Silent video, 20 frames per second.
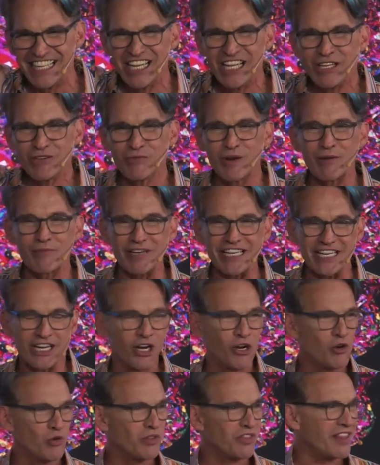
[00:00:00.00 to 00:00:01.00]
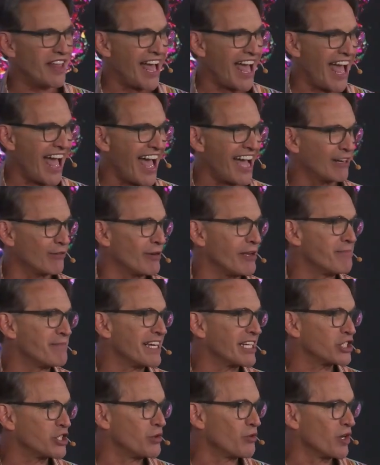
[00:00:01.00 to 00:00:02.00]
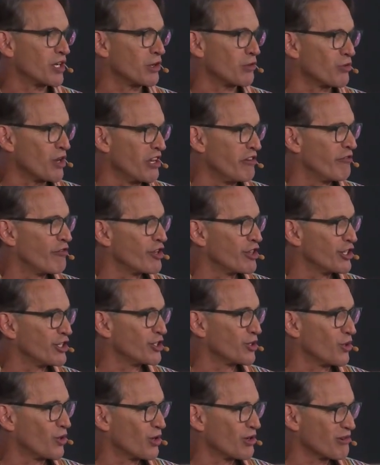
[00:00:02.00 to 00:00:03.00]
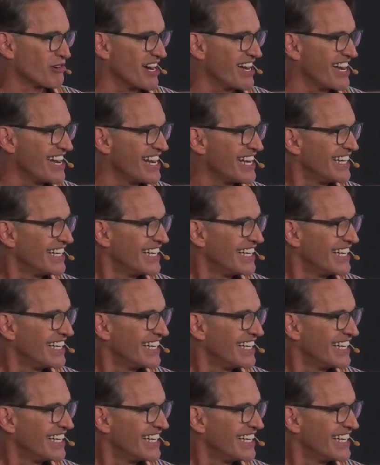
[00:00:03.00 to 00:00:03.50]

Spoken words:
When we own that, we make you want to run for the door, right?